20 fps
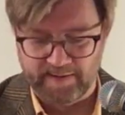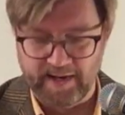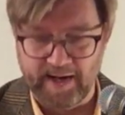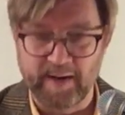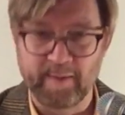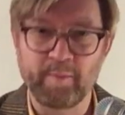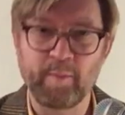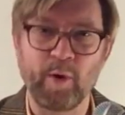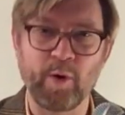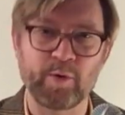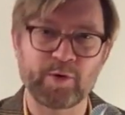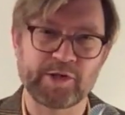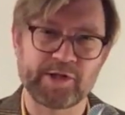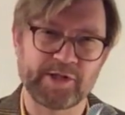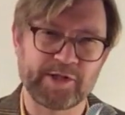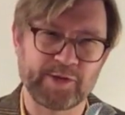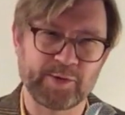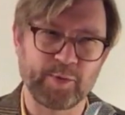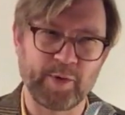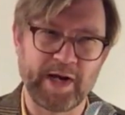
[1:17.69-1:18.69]
And
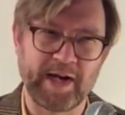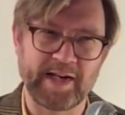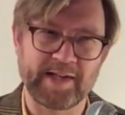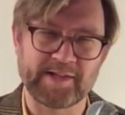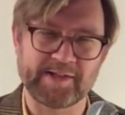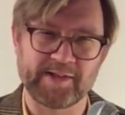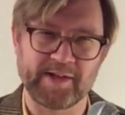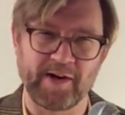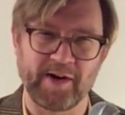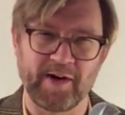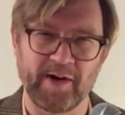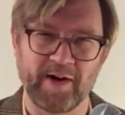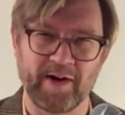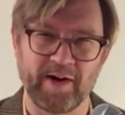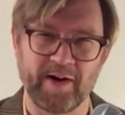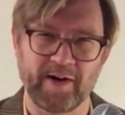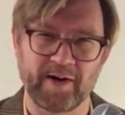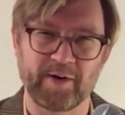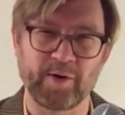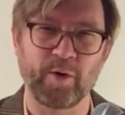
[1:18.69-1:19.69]
most Swedes
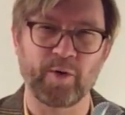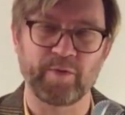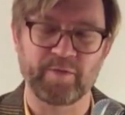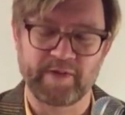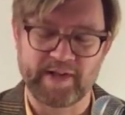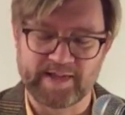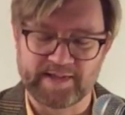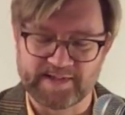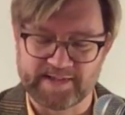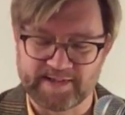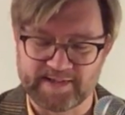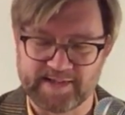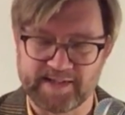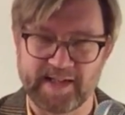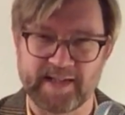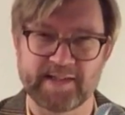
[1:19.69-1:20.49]
are convinced